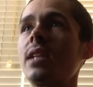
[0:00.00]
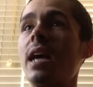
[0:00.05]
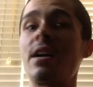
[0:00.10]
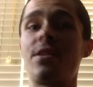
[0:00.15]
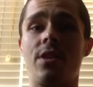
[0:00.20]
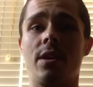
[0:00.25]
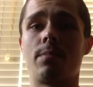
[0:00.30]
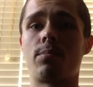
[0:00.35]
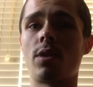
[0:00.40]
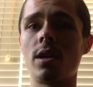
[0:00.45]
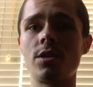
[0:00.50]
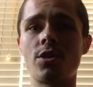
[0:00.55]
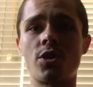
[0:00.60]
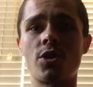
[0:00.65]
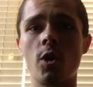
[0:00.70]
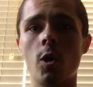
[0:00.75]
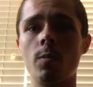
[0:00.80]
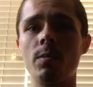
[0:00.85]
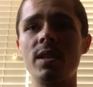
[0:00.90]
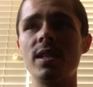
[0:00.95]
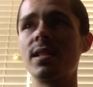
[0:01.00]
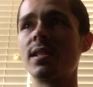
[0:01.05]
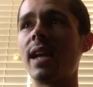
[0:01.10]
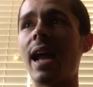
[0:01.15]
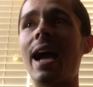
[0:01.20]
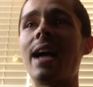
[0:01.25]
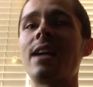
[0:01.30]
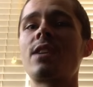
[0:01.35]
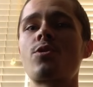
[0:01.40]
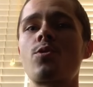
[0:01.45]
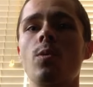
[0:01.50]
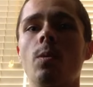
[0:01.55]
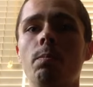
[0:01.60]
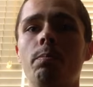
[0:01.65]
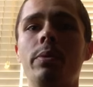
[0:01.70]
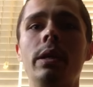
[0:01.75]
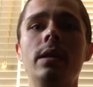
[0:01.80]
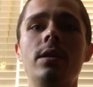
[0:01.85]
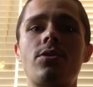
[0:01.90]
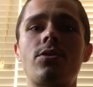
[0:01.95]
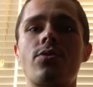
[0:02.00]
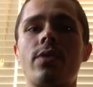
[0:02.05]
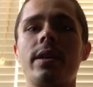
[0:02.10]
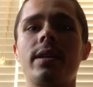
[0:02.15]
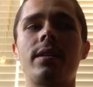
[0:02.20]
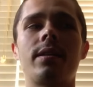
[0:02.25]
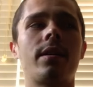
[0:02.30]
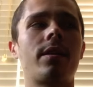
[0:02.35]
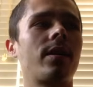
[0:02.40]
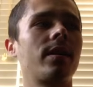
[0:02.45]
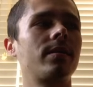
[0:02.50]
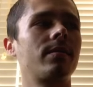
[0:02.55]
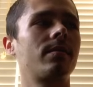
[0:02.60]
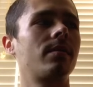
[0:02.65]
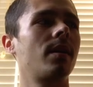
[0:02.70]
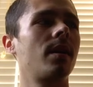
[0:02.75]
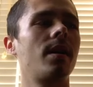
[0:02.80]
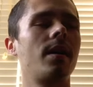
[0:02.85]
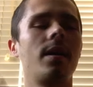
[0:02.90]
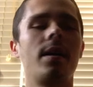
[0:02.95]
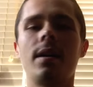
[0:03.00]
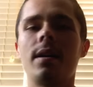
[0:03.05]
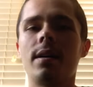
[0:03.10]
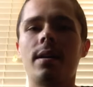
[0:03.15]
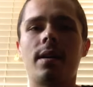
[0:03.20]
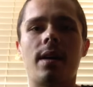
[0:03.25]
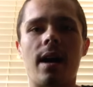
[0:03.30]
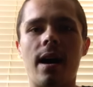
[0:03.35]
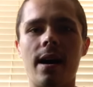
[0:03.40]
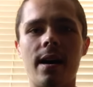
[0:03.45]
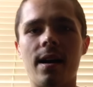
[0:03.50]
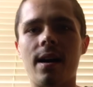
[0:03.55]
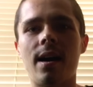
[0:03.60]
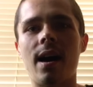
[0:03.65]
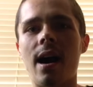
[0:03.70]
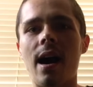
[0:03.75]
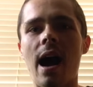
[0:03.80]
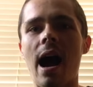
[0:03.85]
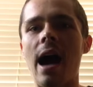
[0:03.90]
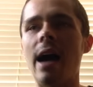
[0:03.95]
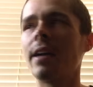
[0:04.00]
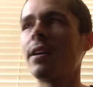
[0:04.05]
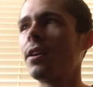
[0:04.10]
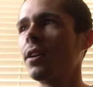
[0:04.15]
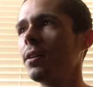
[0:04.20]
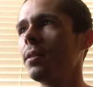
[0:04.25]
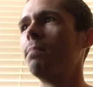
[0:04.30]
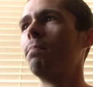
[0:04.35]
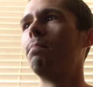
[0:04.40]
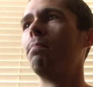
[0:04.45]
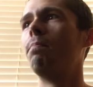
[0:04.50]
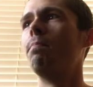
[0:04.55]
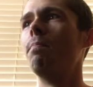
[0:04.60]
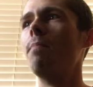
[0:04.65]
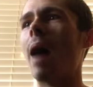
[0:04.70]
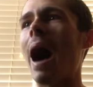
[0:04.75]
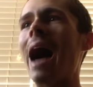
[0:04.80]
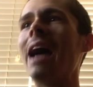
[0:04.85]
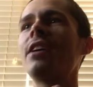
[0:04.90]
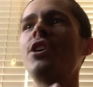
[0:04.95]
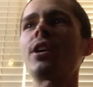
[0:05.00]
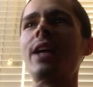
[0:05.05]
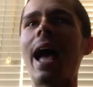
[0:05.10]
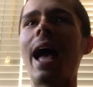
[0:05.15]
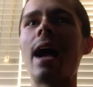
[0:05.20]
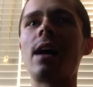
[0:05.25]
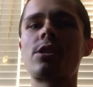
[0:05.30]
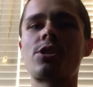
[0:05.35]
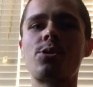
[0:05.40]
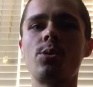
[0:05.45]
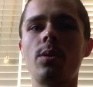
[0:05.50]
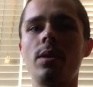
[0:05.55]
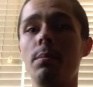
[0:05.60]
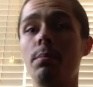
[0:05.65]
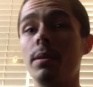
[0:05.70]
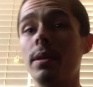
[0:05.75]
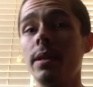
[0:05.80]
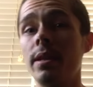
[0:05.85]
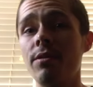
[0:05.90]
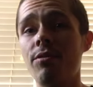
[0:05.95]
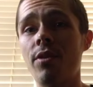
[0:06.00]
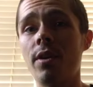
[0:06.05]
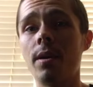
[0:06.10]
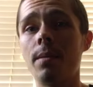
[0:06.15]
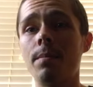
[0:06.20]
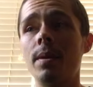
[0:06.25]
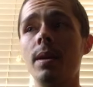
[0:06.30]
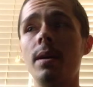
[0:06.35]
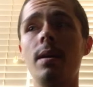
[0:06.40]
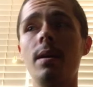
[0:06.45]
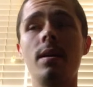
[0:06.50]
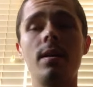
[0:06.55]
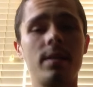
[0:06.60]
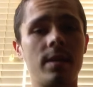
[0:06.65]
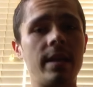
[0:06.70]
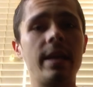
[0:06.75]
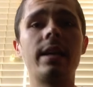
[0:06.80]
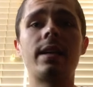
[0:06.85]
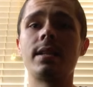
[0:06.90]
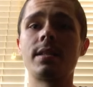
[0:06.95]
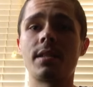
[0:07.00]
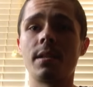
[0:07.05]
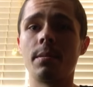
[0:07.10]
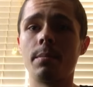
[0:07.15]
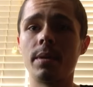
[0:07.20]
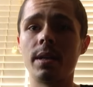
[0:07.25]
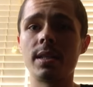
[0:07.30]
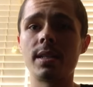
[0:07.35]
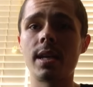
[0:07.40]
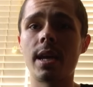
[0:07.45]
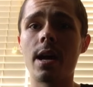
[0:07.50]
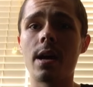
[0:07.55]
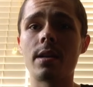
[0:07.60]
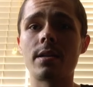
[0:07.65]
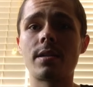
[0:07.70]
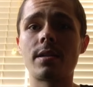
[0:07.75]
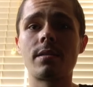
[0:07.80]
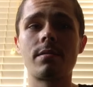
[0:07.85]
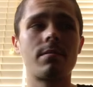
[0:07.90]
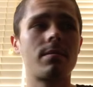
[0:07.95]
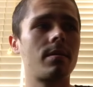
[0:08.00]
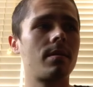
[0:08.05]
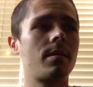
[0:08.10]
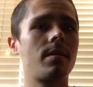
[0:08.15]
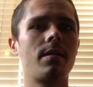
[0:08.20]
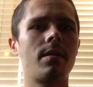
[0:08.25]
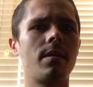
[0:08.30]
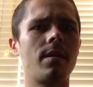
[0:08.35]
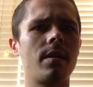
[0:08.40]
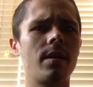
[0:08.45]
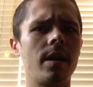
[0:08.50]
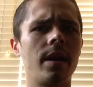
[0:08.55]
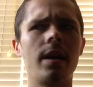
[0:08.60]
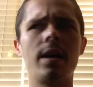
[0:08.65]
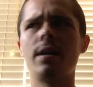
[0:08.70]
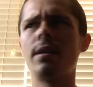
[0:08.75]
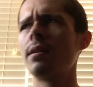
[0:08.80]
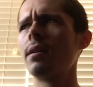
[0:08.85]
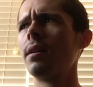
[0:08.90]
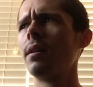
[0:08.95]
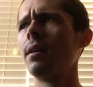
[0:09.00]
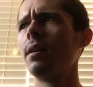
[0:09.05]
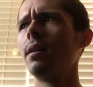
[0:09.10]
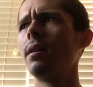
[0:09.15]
think Braun Strowman is an actual beast right there. I could actually believe him kicking somebody's ass. And